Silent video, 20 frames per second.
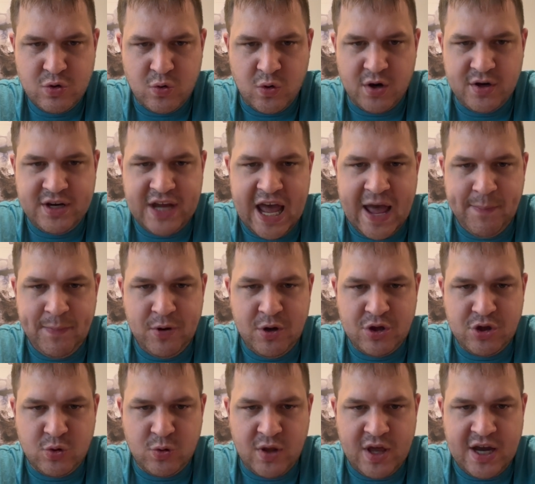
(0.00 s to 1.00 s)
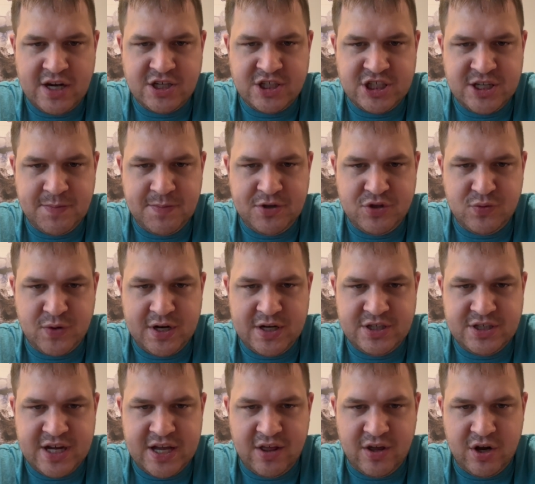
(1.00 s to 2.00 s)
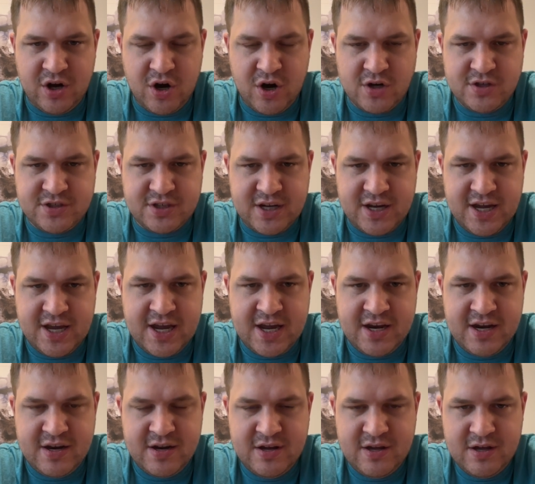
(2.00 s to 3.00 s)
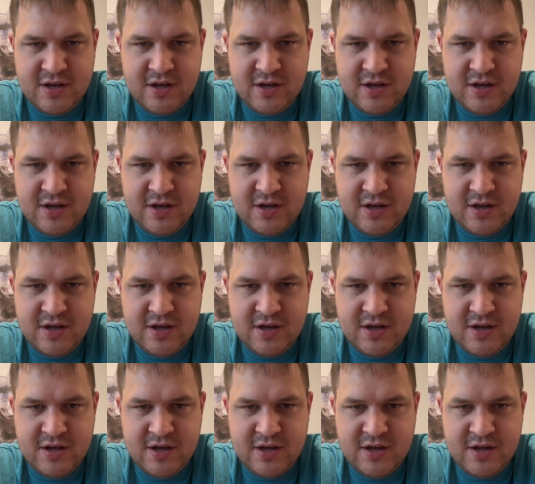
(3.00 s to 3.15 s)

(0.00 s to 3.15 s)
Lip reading: weren't happy with the relationship between Jalen Hurts and